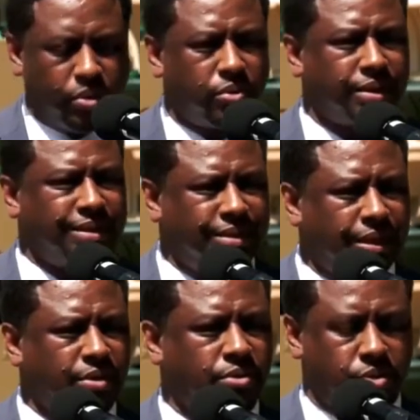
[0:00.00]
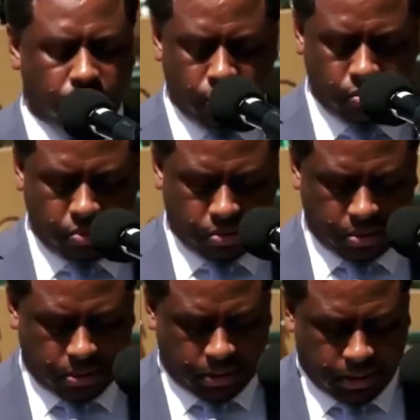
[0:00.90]
And we will continue
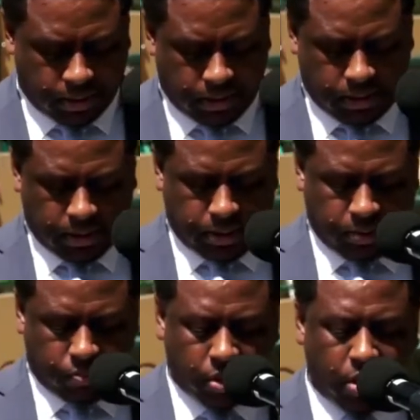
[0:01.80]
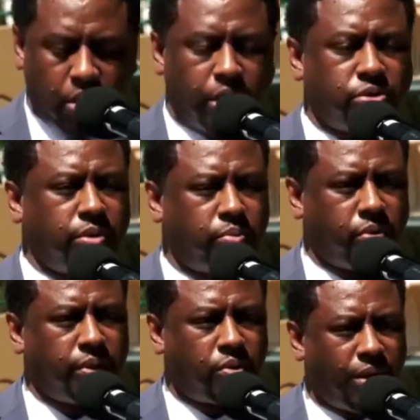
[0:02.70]
to work hard
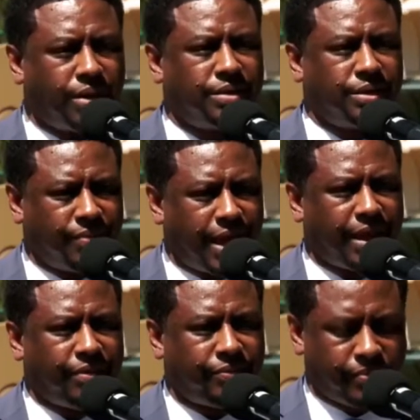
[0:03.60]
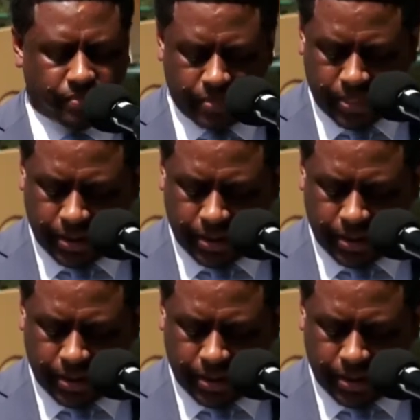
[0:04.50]
to improve the quality of life